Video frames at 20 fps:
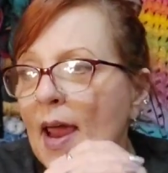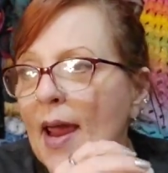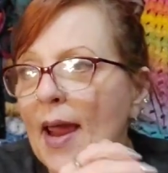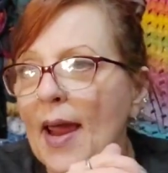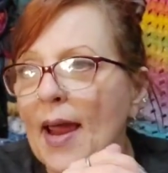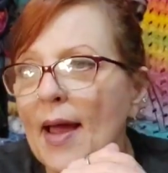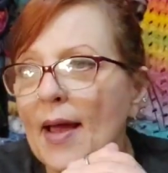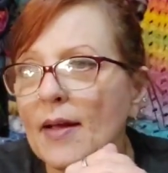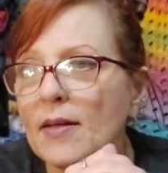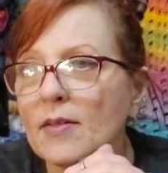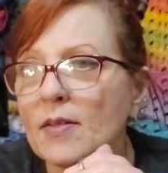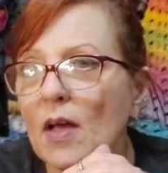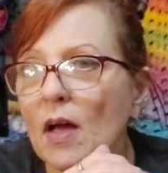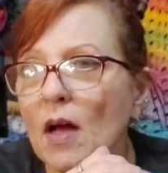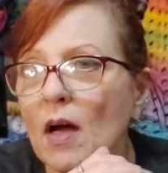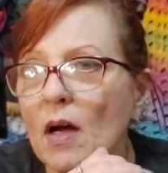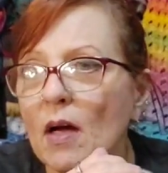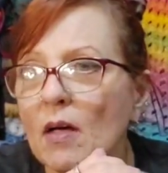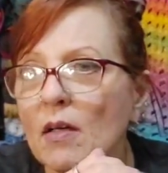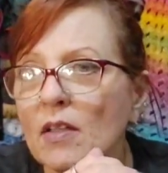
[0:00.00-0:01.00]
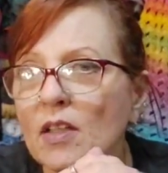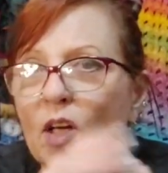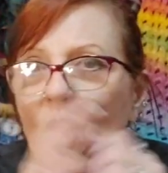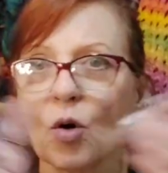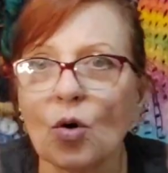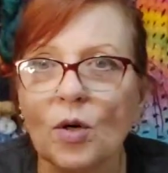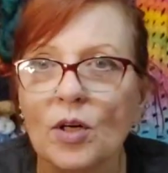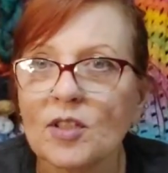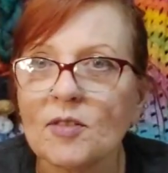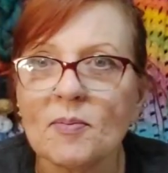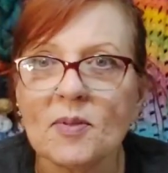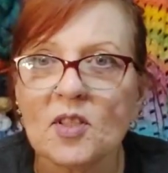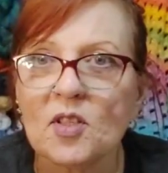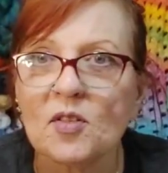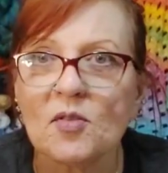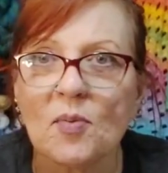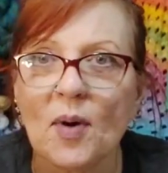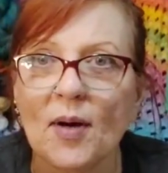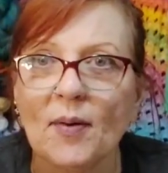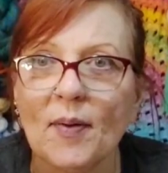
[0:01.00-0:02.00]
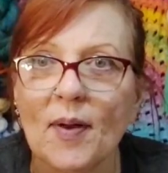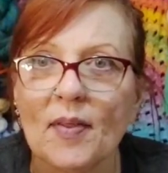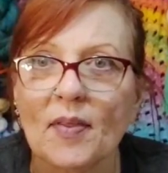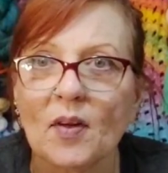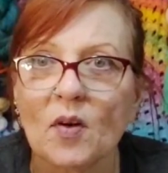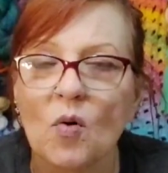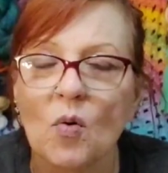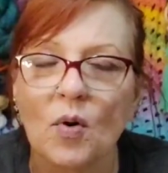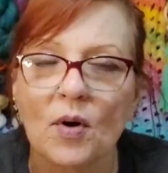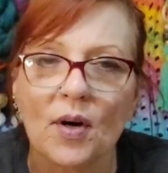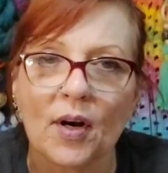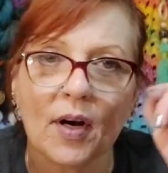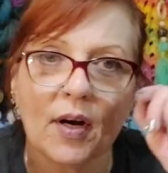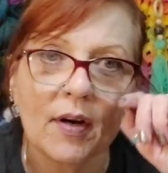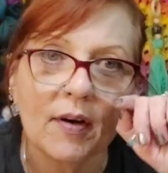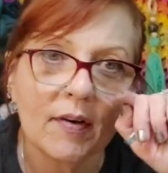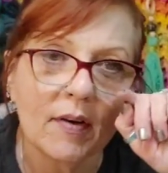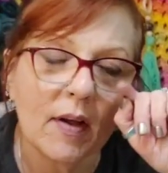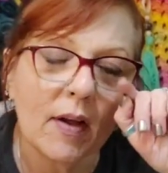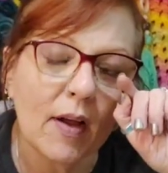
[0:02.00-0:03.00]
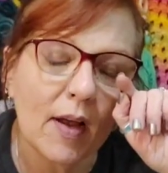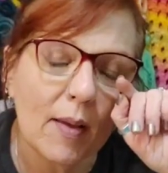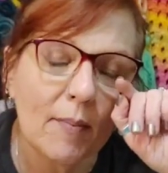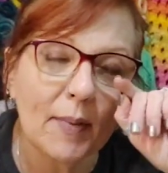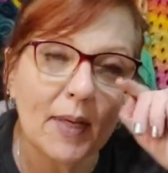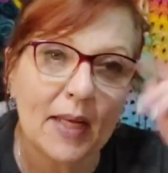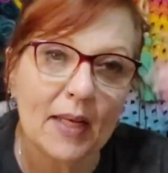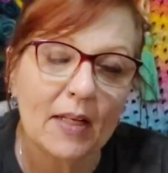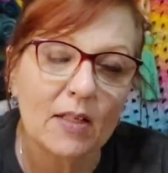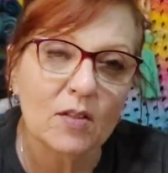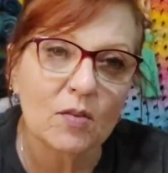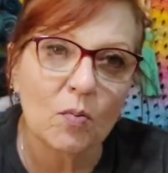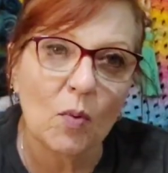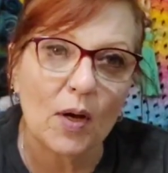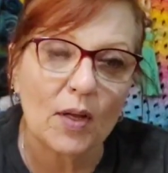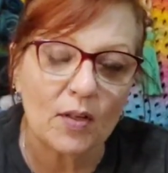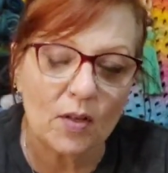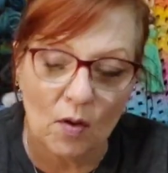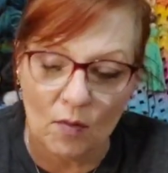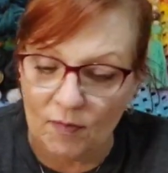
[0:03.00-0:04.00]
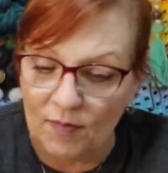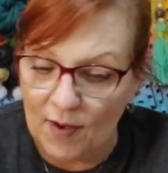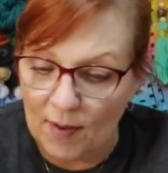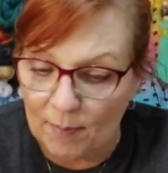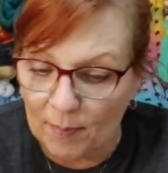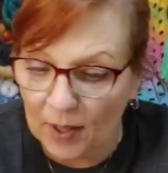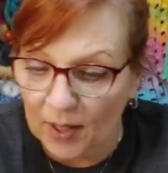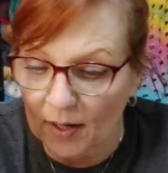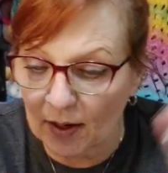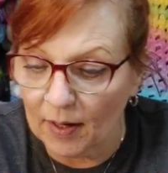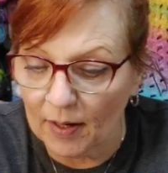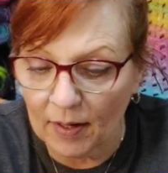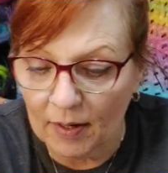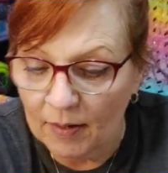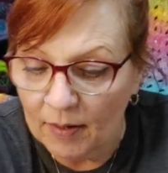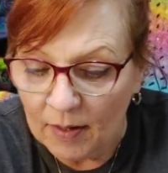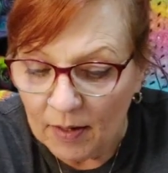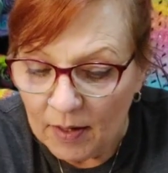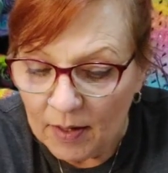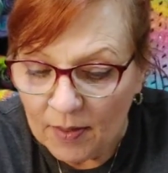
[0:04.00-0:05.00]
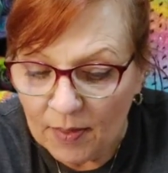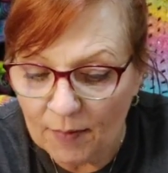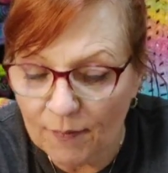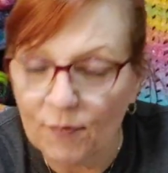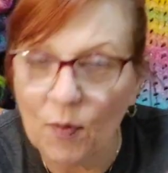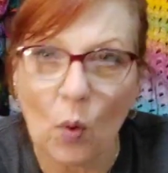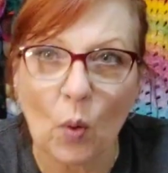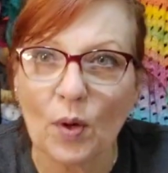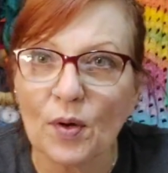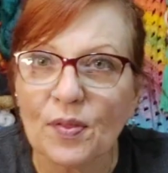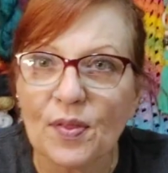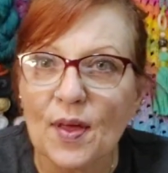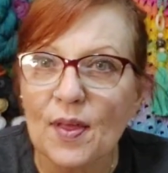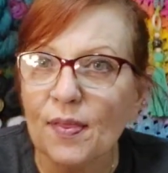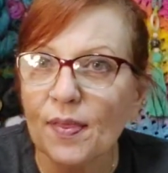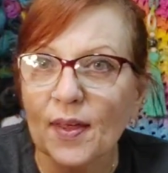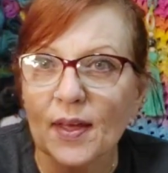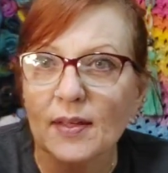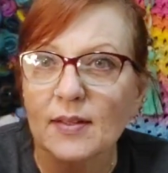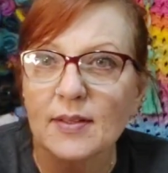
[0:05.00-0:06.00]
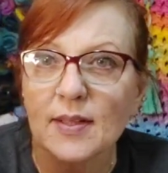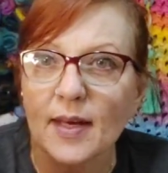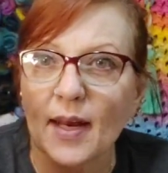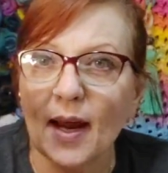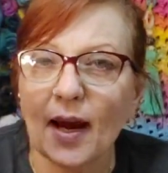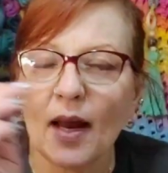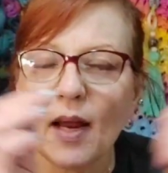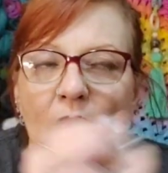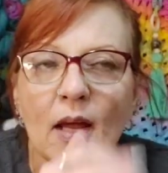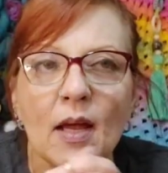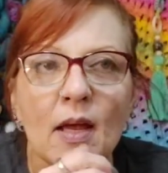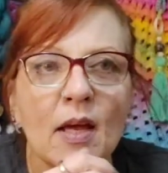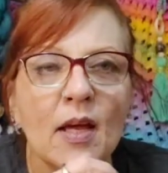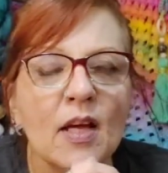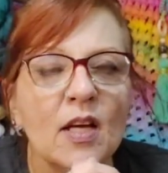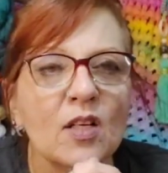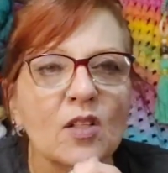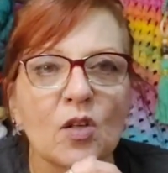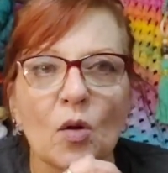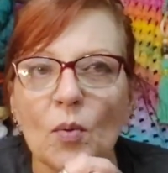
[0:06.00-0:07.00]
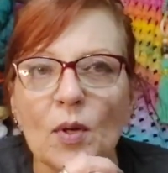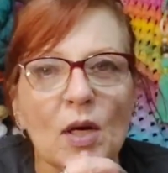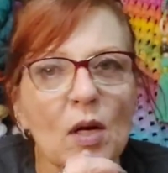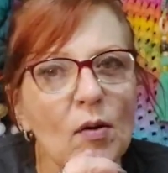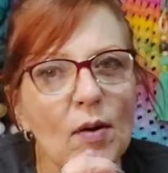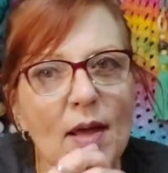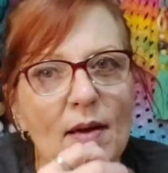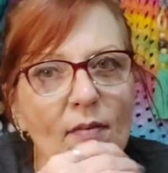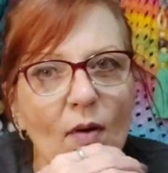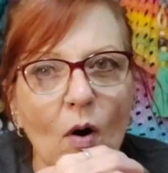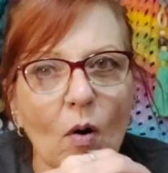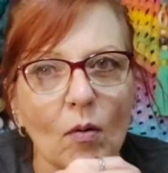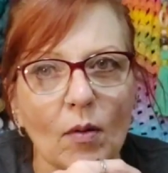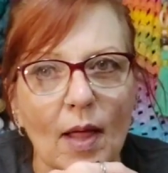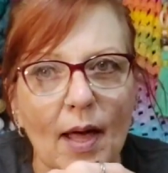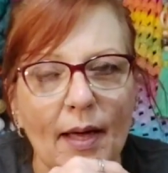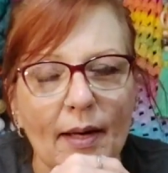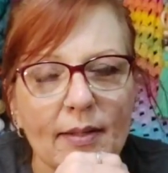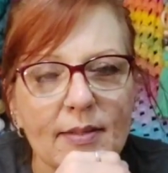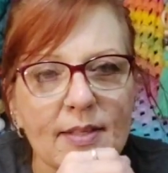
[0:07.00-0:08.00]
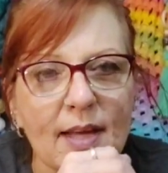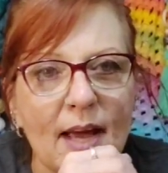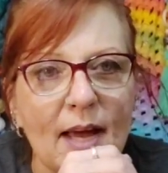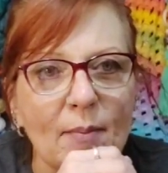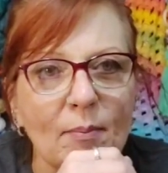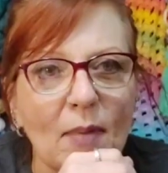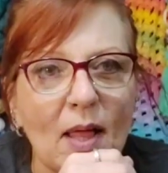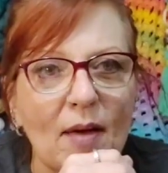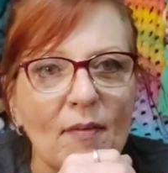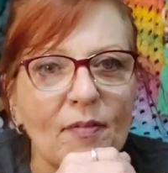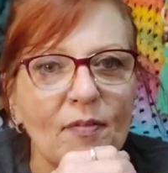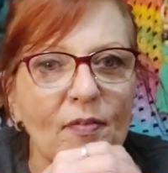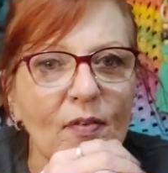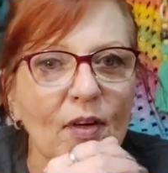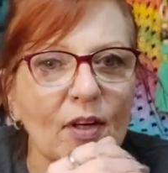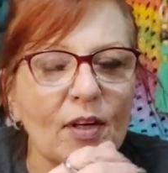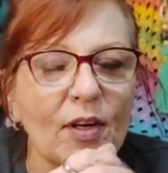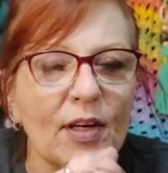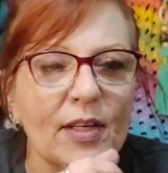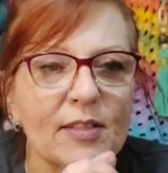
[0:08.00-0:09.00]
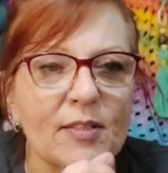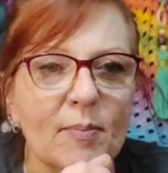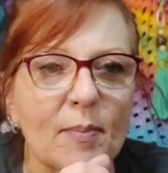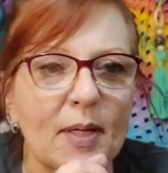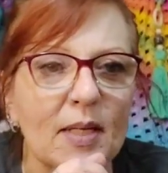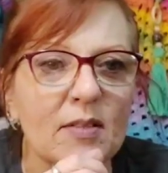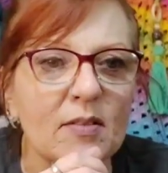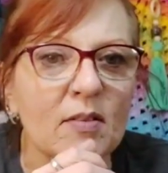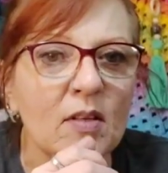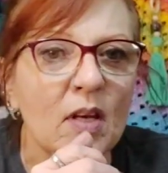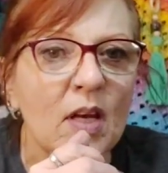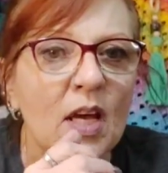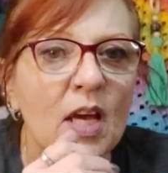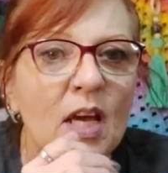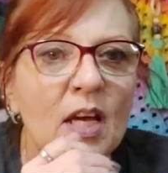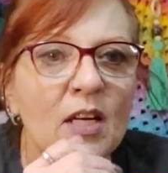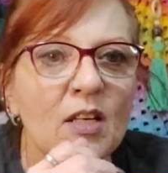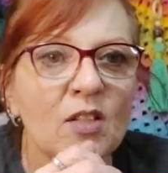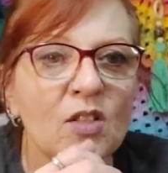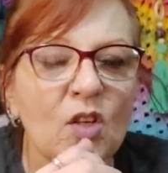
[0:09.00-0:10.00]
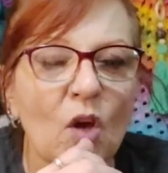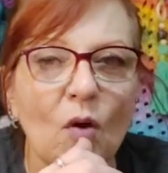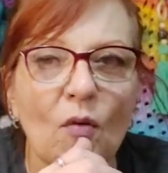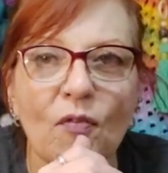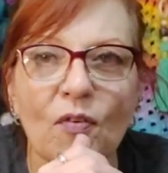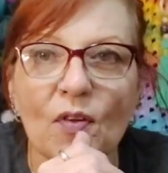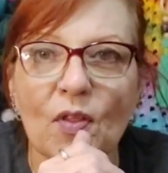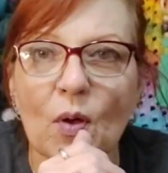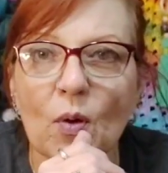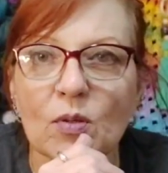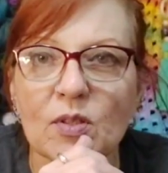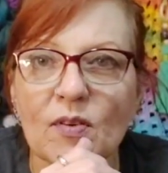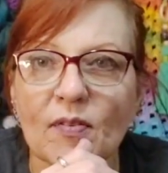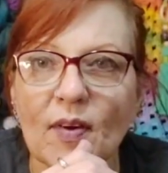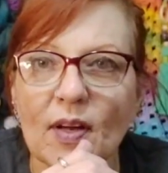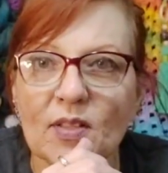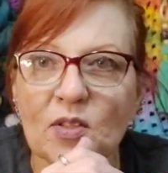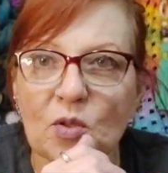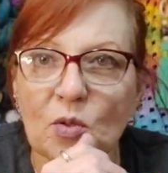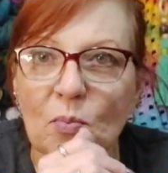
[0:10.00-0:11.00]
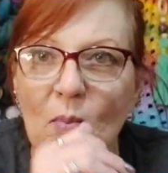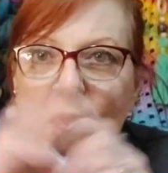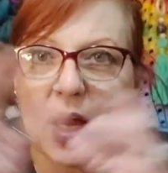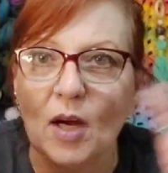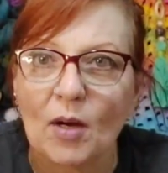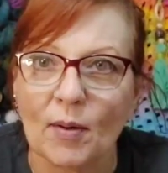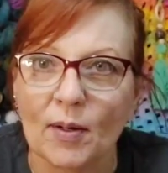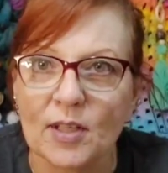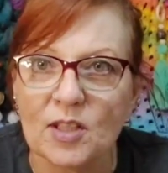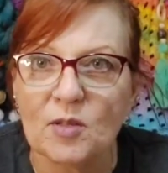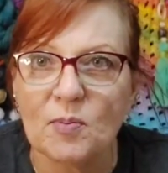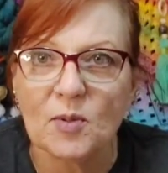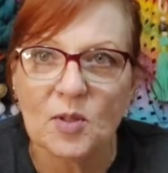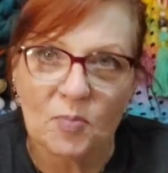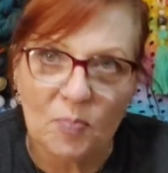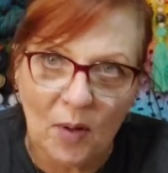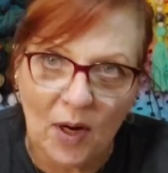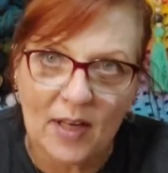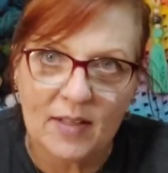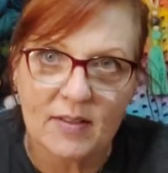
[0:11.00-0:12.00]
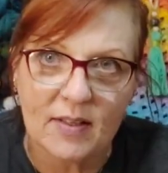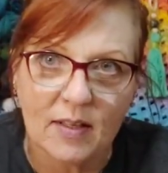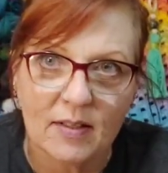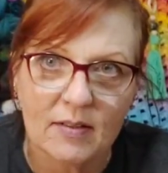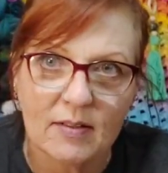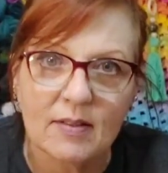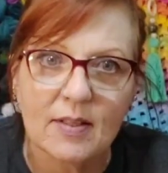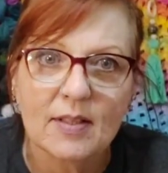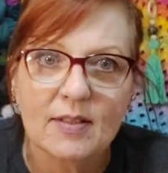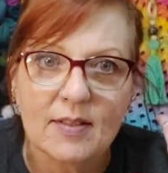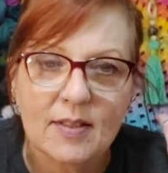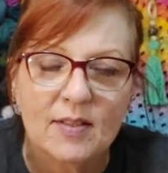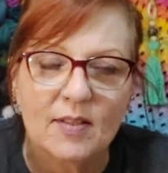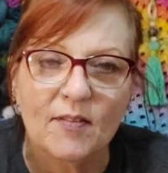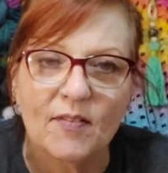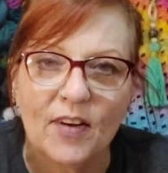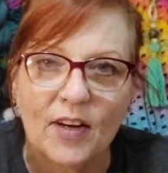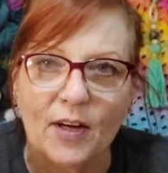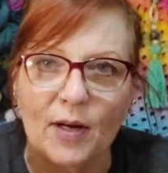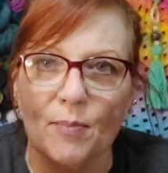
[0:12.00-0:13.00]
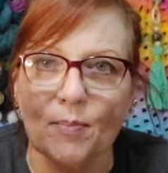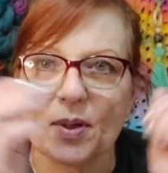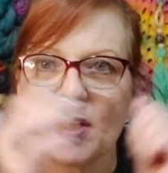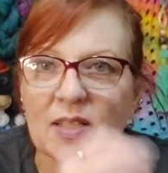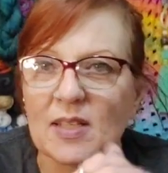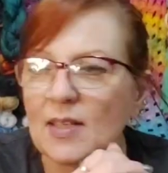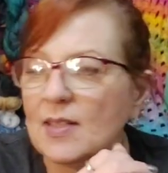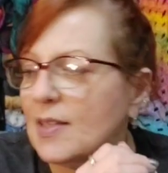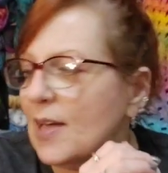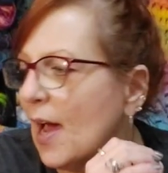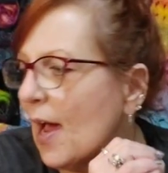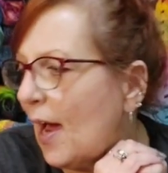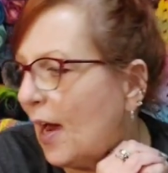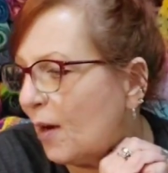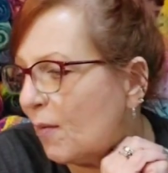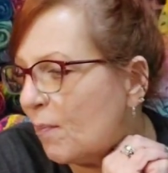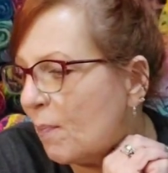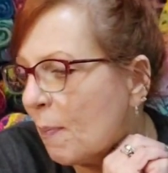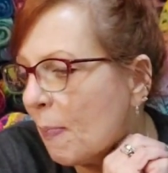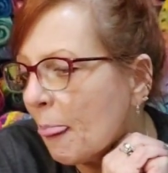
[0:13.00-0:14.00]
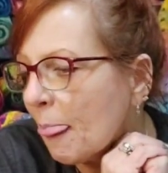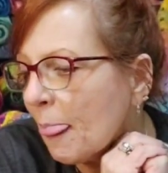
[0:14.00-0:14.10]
And, uh, you know, Christmas is right around the corner. I mean, it's what, November the 4th, I think, today. So we don't have a whole lot of time left for Christmas. So for those of us who make Christmas presents, this is a very busy time.